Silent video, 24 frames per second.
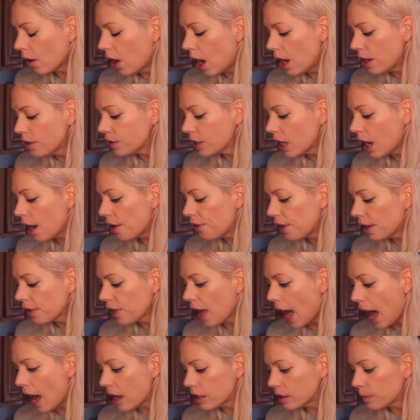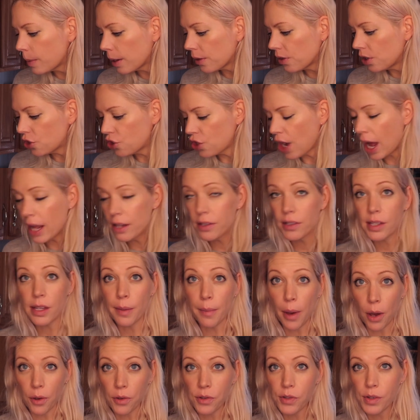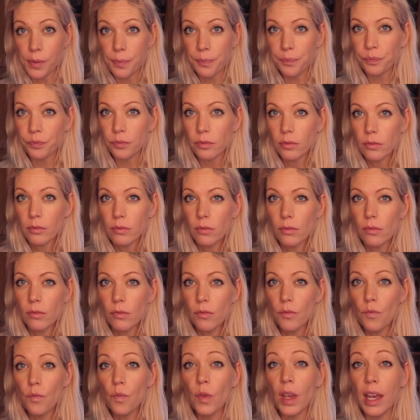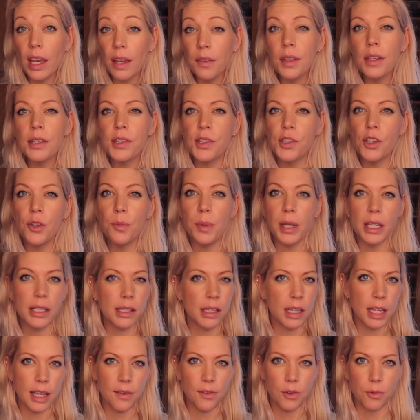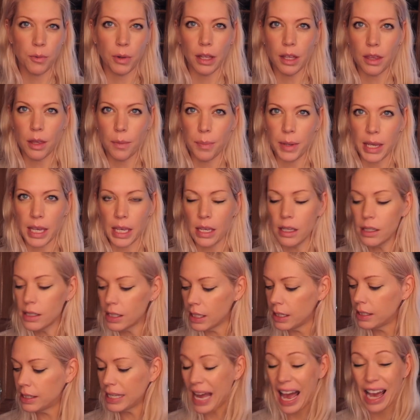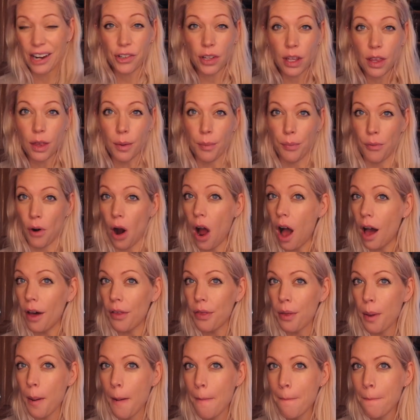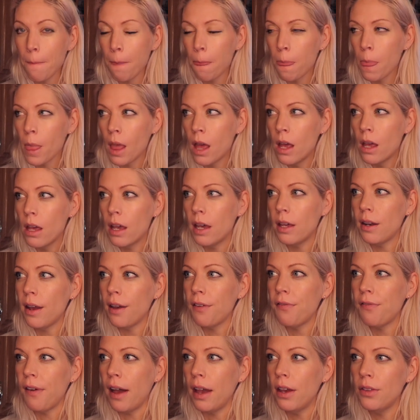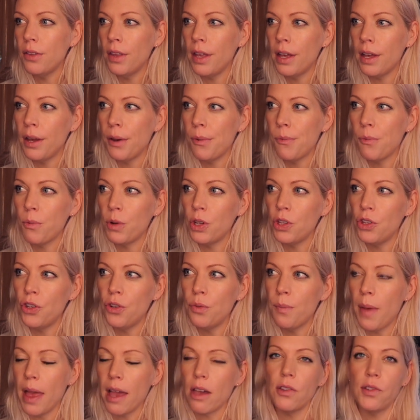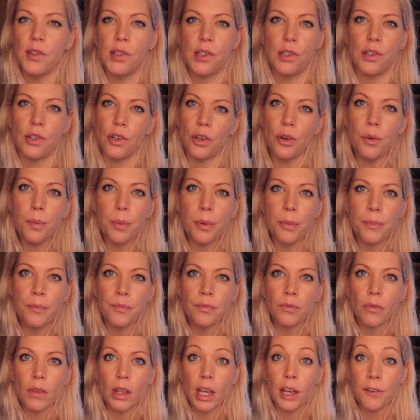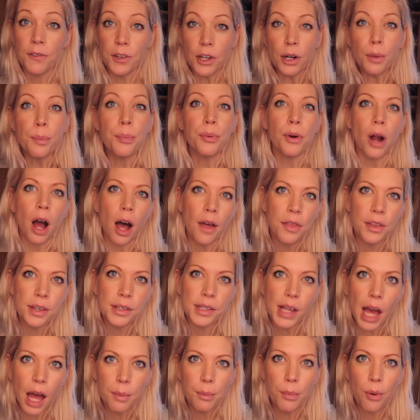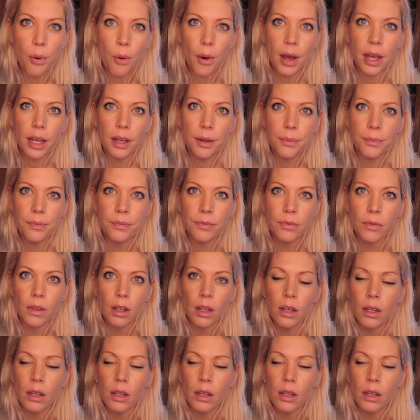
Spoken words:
aspect that shines the most in this soup isn't even really the peas, it's actually the broth. And I find that when you make a soup, if your broth is on point